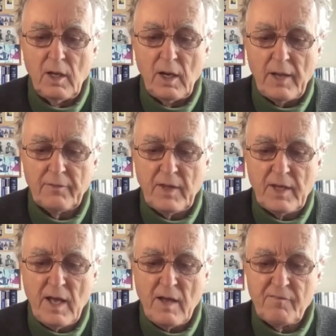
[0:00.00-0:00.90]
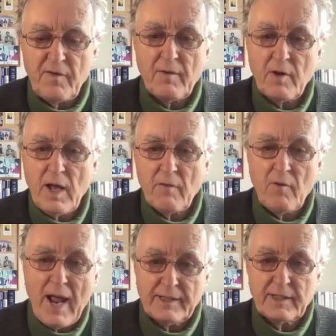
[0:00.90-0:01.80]
and they have very
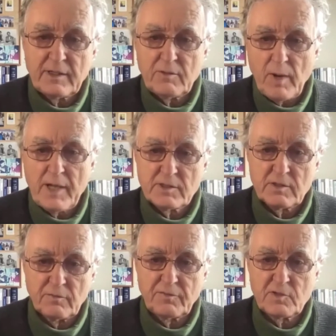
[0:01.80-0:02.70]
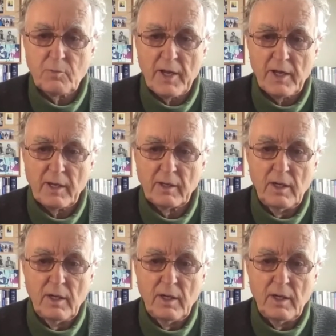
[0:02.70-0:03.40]
erratic ways of swinging.